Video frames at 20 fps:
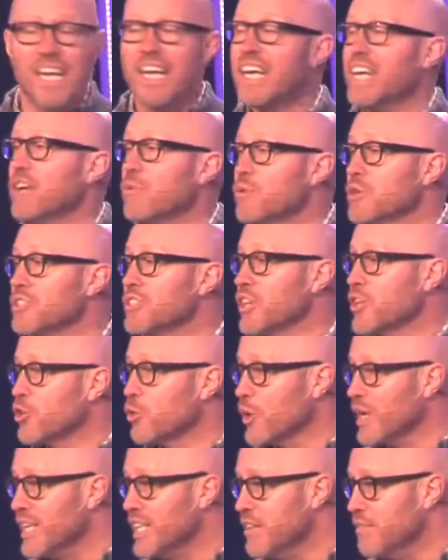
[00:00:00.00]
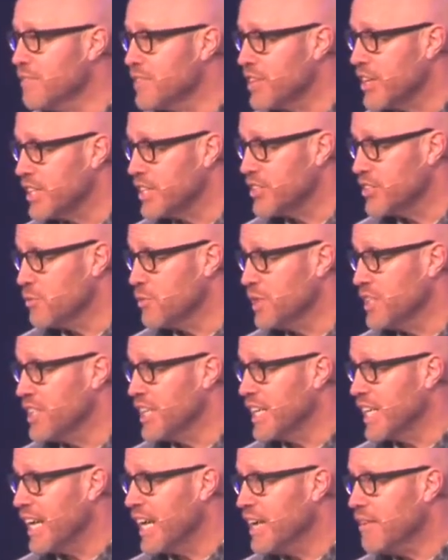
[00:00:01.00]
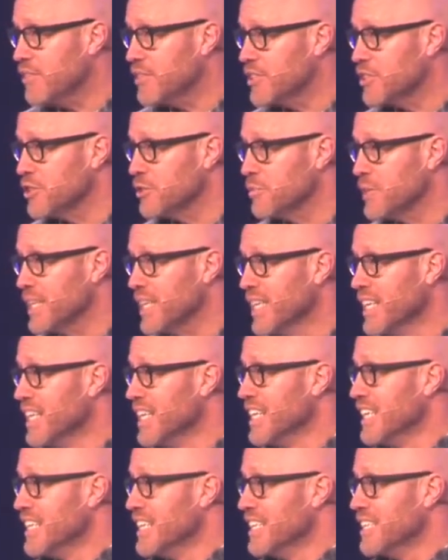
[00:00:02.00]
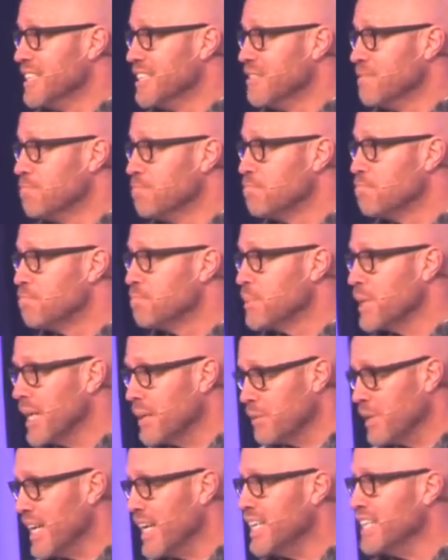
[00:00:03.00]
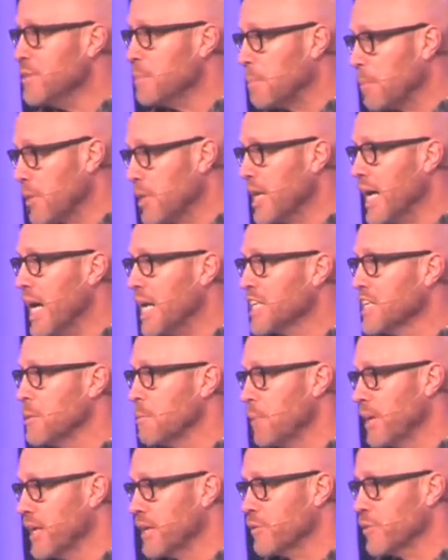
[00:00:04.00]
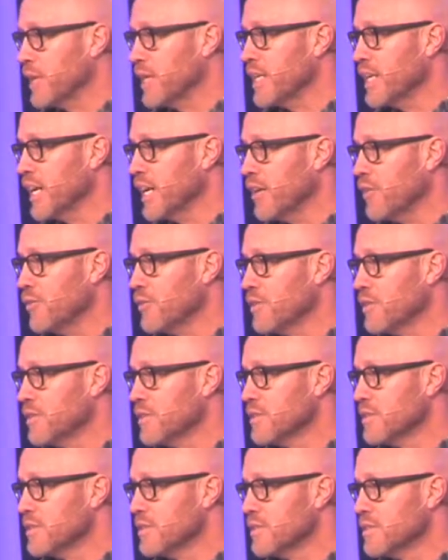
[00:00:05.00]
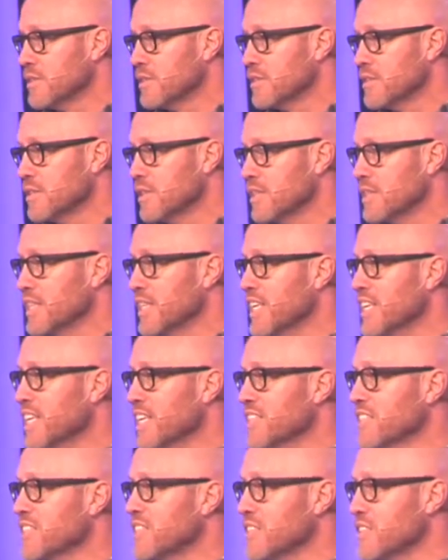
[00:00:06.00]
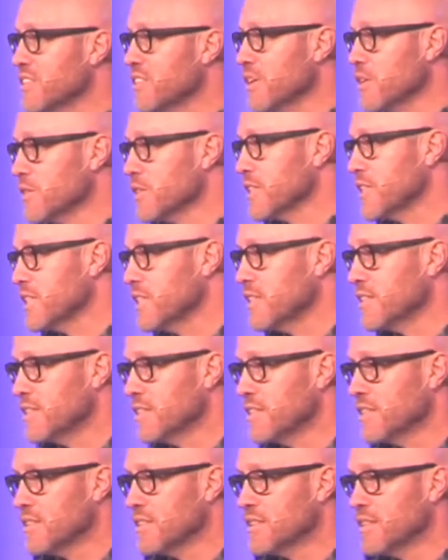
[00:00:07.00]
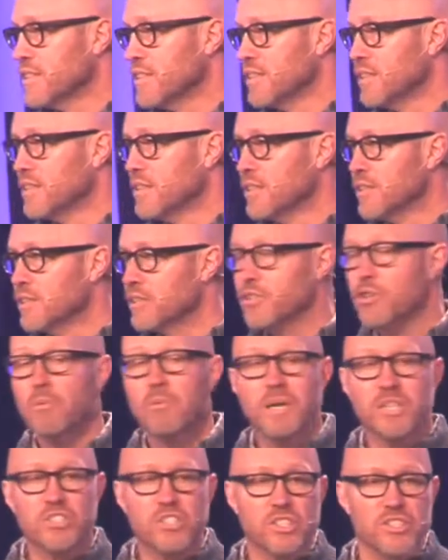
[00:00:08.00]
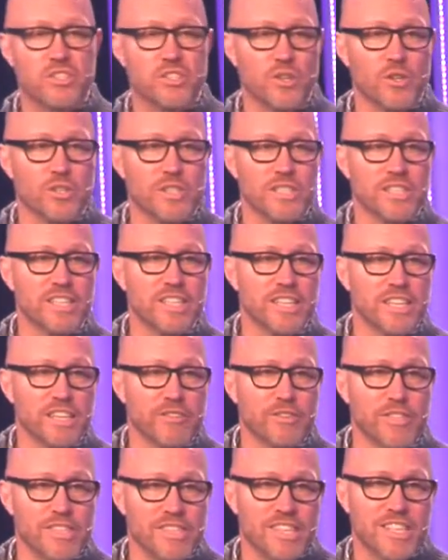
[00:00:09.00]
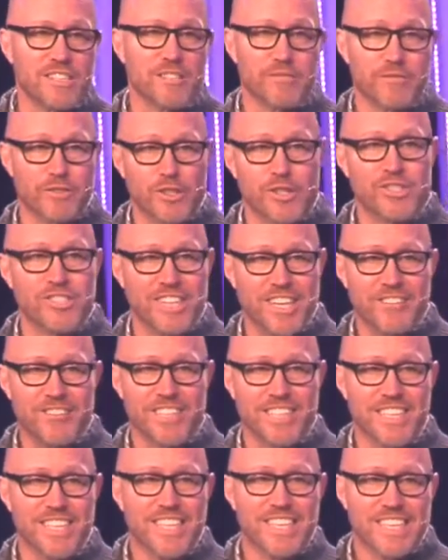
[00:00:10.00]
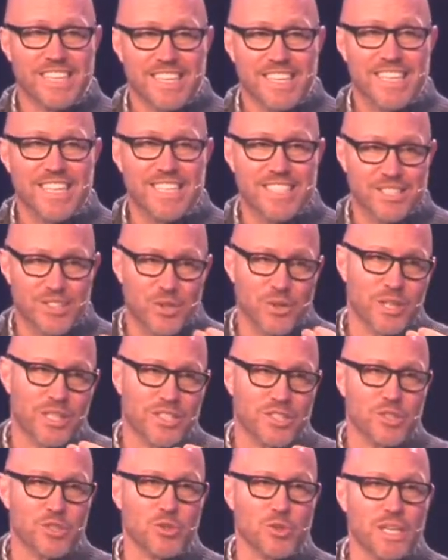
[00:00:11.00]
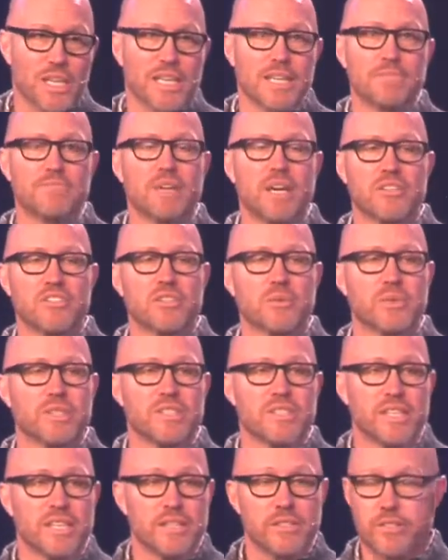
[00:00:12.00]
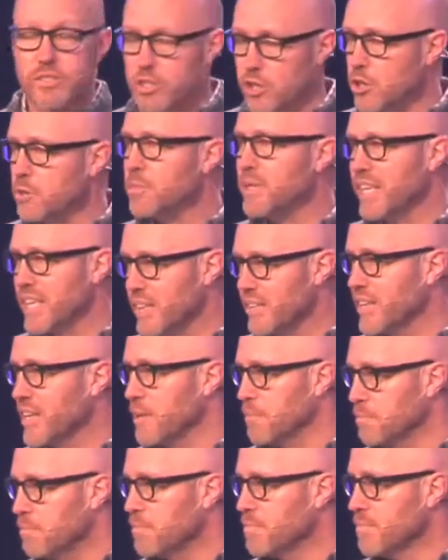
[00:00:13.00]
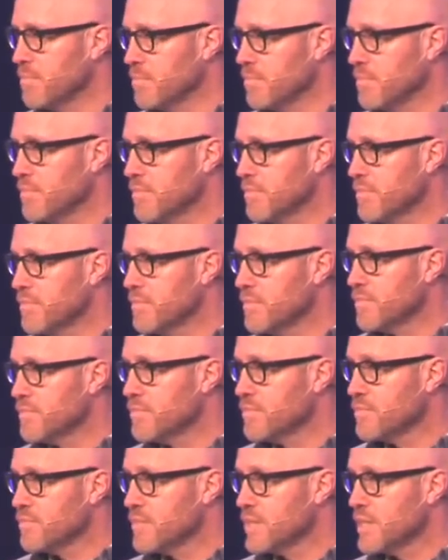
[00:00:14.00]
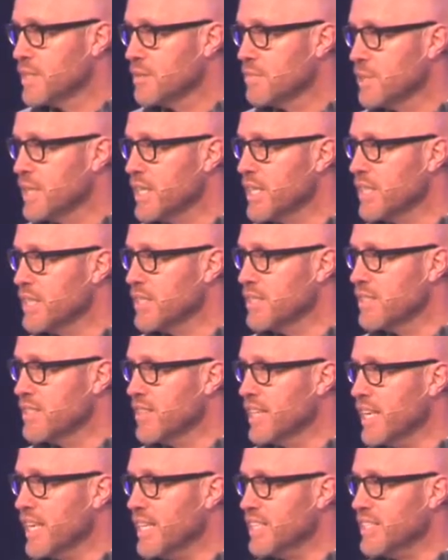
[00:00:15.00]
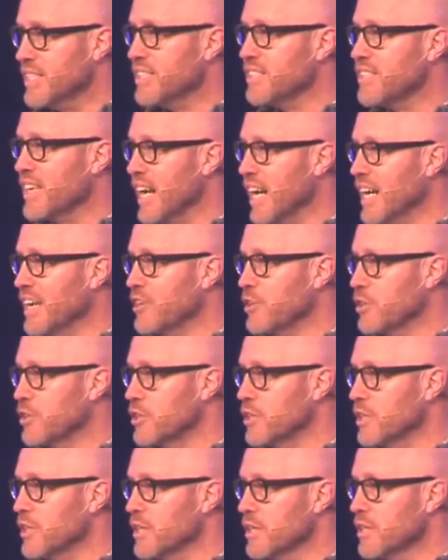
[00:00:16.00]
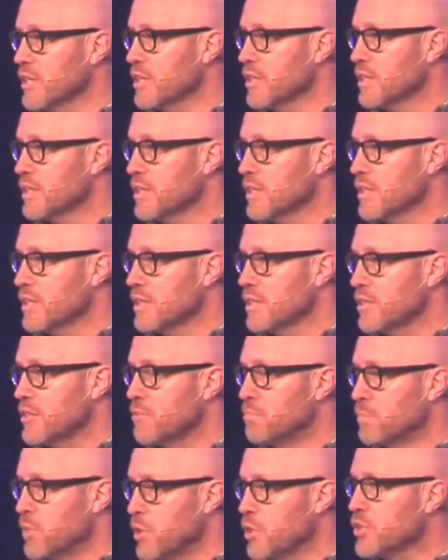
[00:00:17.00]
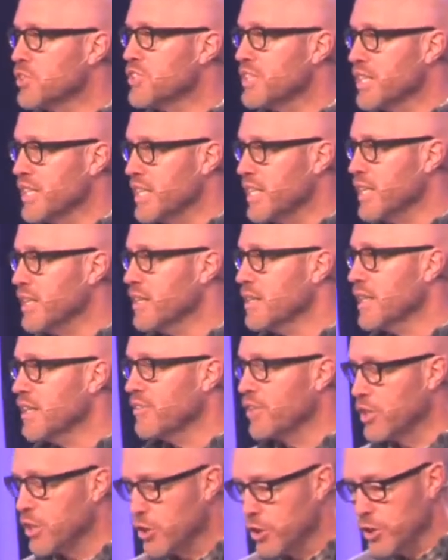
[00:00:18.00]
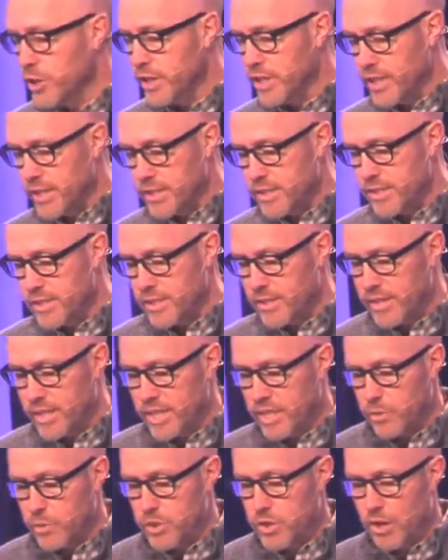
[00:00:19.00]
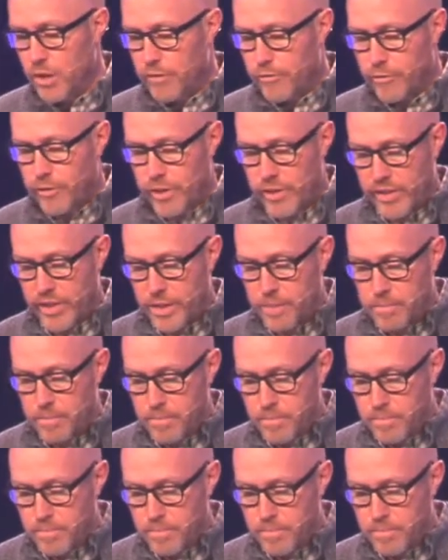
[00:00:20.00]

It was a great invitation when you gave it to me, but I'm kind of preoccupied right now. And the king is insulted. So much insulted that he even says in verse 7 that he is going to, uh, how shall we say, terminate them because they dishonored the mercy and the goodness that he was offering them.